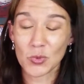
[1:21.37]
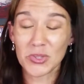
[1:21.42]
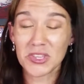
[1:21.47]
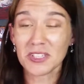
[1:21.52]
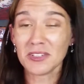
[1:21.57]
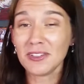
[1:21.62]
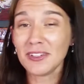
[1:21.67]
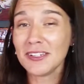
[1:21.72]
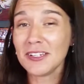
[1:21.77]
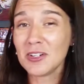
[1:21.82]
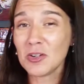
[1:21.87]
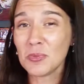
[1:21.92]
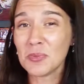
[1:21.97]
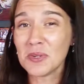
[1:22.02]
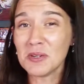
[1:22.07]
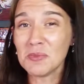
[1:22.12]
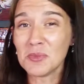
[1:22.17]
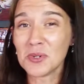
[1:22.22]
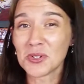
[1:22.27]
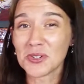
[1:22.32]
with a little
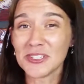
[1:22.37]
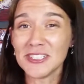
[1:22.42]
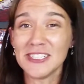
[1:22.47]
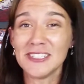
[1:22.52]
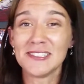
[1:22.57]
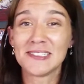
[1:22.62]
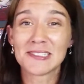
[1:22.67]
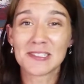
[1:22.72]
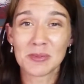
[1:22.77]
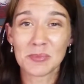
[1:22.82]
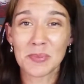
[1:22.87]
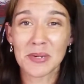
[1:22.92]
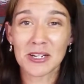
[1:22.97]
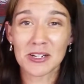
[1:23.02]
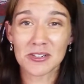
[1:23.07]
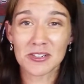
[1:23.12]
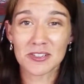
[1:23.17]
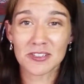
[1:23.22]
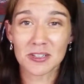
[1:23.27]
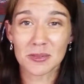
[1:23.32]
bit more ease
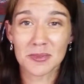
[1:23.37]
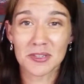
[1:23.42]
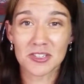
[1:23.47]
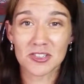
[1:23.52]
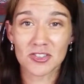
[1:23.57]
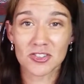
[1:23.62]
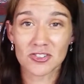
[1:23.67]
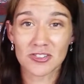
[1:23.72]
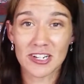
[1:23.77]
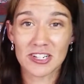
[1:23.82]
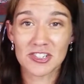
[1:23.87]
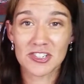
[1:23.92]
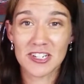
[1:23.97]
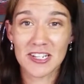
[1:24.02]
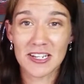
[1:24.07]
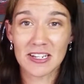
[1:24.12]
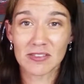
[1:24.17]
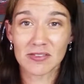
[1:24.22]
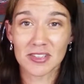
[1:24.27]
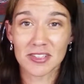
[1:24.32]
compared to some of the stretched
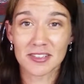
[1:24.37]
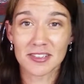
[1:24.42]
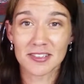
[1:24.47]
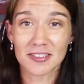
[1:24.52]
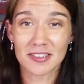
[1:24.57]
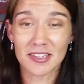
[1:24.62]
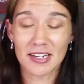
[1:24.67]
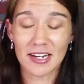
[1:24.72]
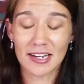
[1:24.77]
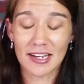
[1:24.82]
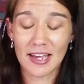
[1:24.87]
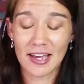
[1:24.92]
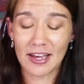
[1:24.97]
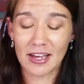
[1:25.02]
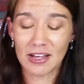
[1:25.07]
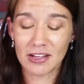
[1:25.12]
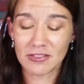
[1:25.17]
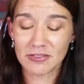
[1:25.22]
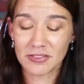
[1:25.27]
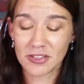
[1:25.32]
canvases that I
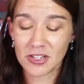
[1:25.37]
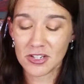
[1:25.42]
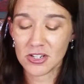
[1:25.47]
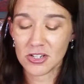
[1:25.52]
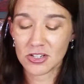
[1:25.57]
have.